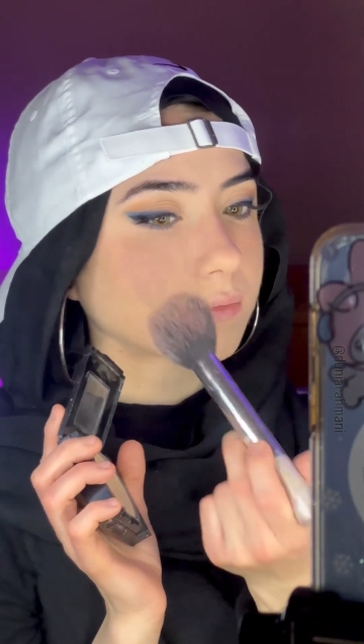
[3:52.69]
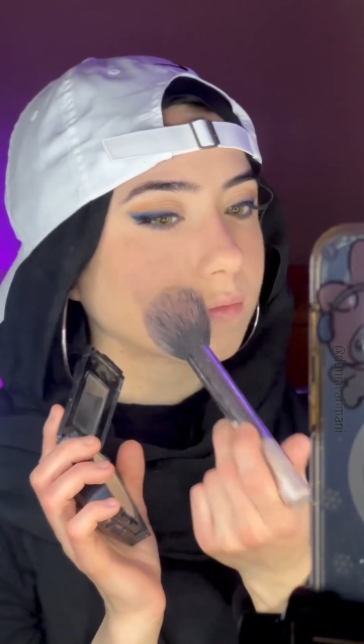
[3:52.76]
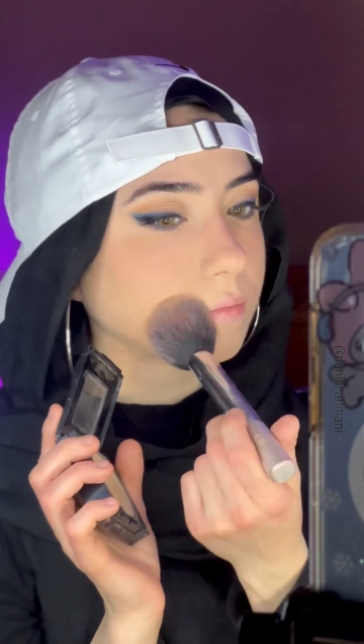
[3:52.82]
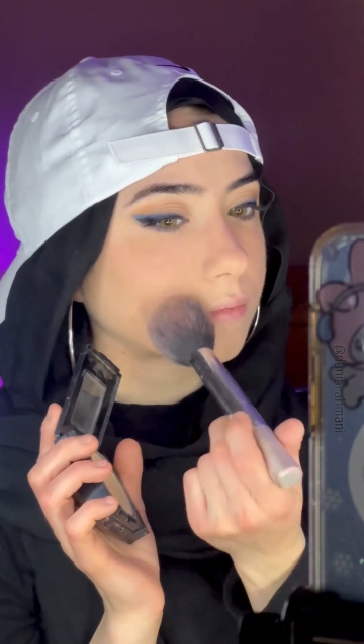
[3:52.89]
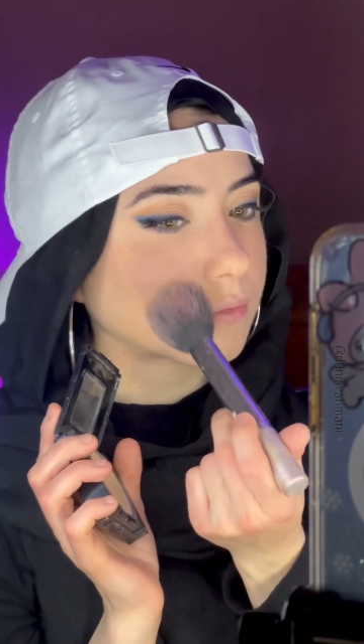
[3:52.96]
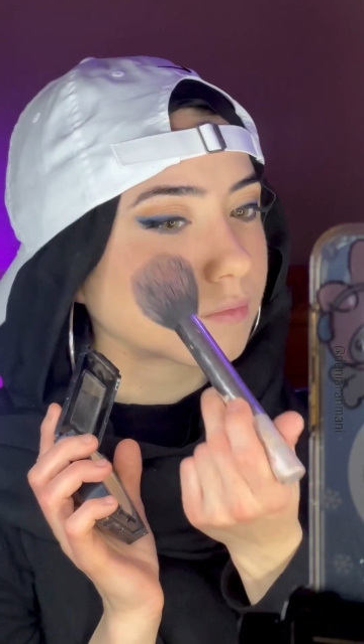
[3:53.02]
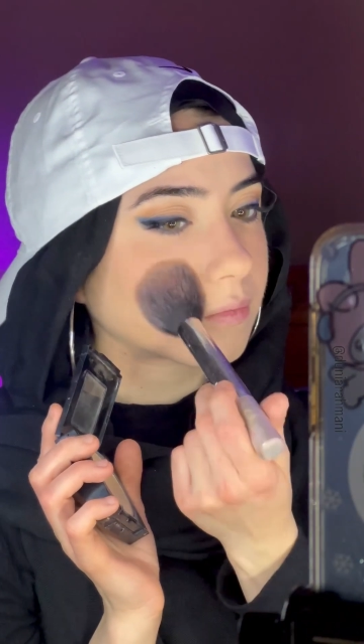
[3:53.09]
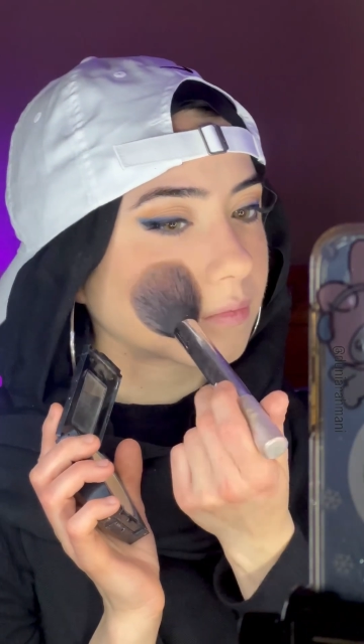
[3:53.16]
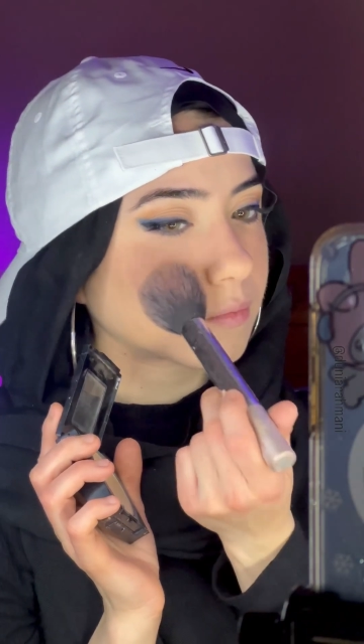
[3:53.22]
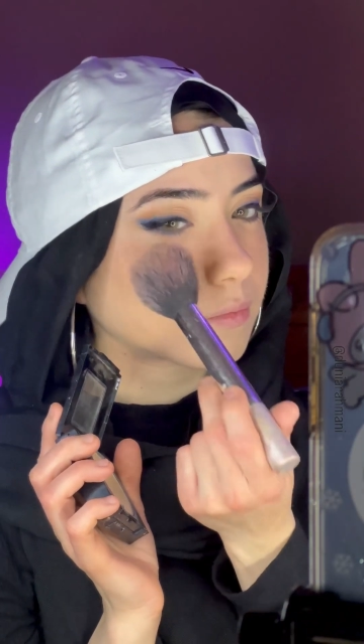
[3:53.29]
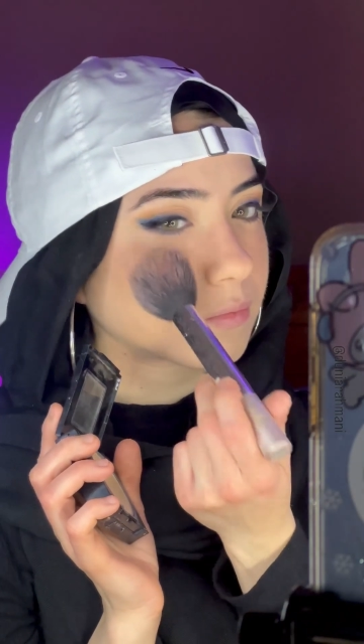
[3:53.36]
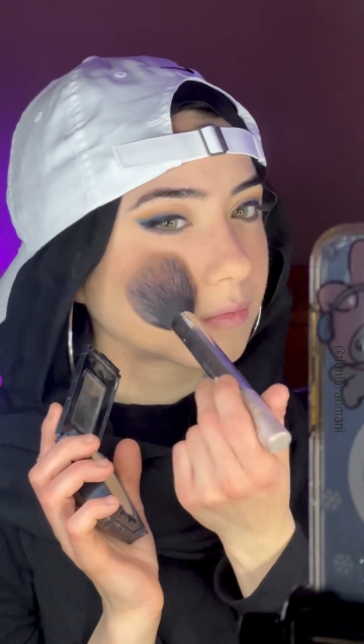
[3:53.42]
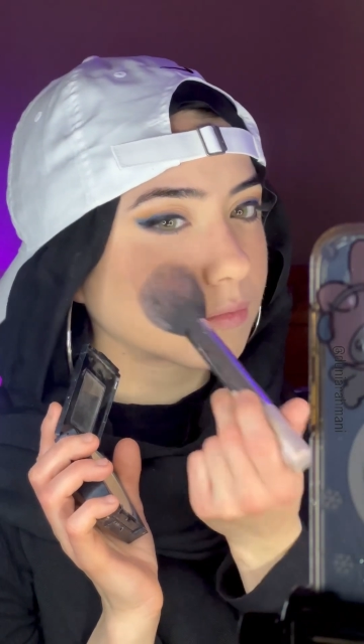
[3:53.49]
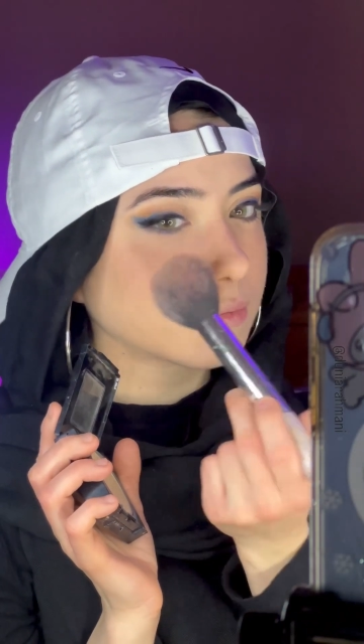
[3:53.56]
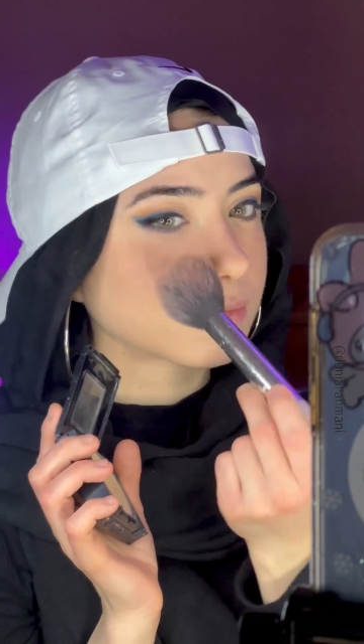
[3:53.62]
I'm using the
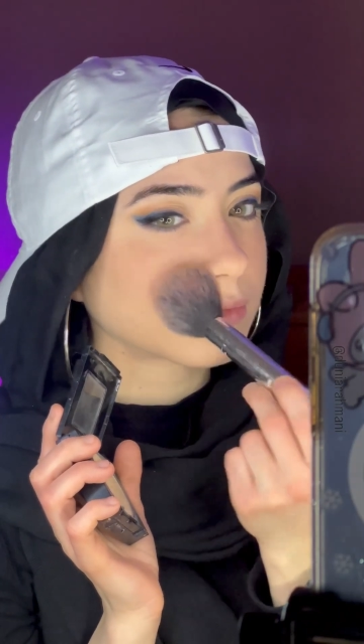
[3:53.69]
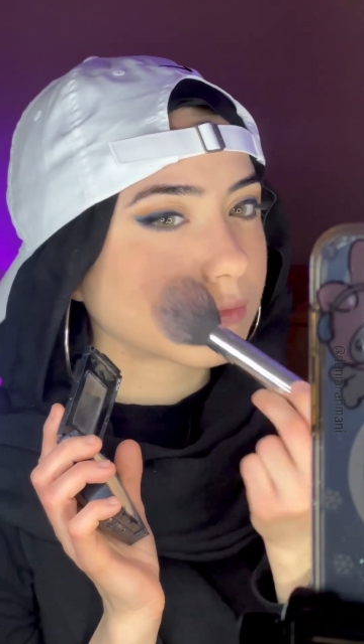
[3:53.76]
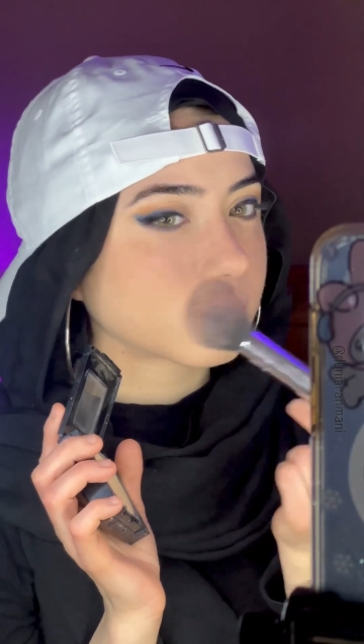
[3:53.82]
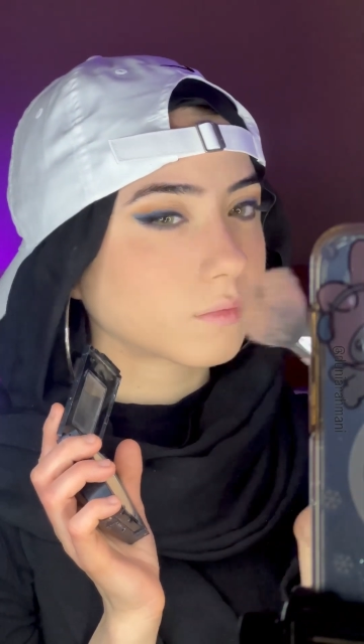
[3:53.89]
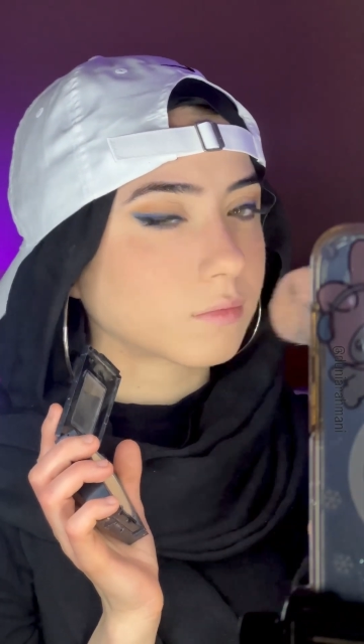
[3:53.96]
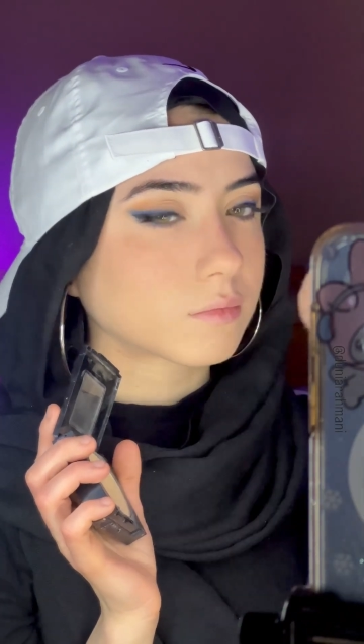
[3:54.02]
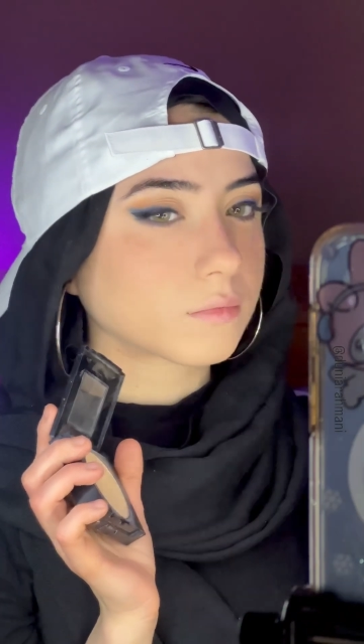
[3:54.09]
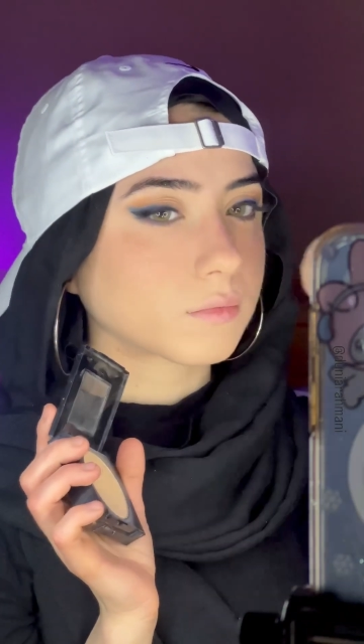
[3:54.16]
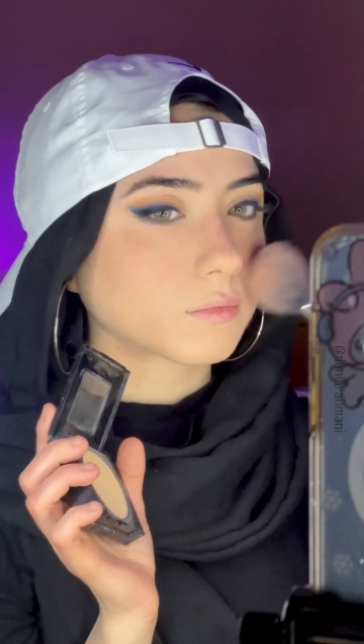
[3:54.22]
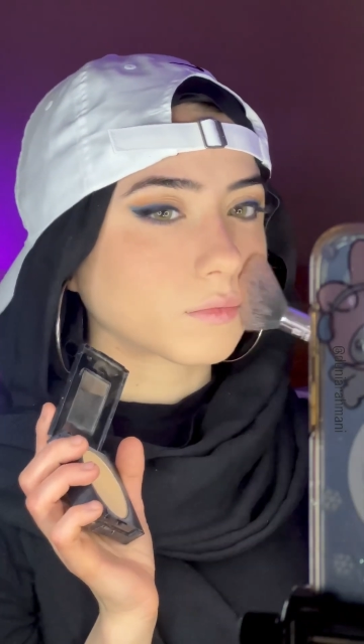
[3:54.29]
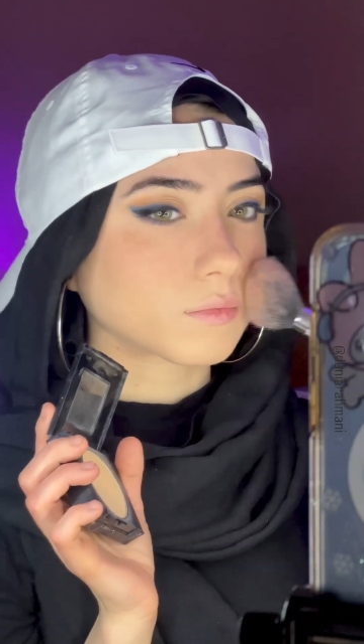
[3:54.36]
Maybelline